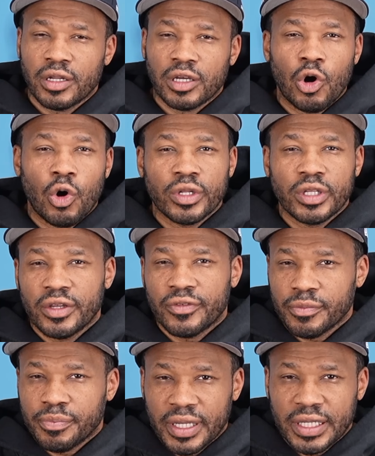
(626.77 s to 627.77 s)
and going to
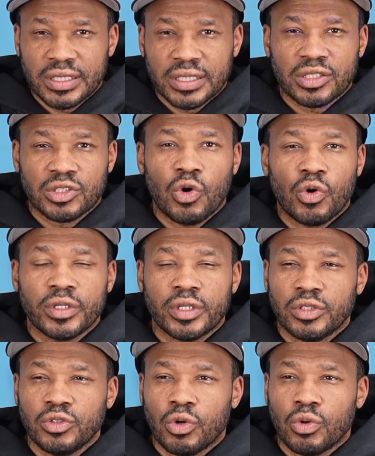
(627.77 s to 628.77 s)
different places, going
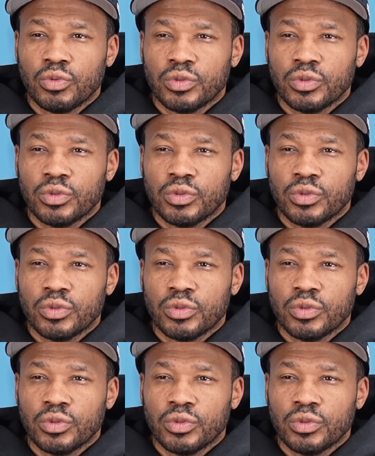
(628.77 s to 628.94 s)
to,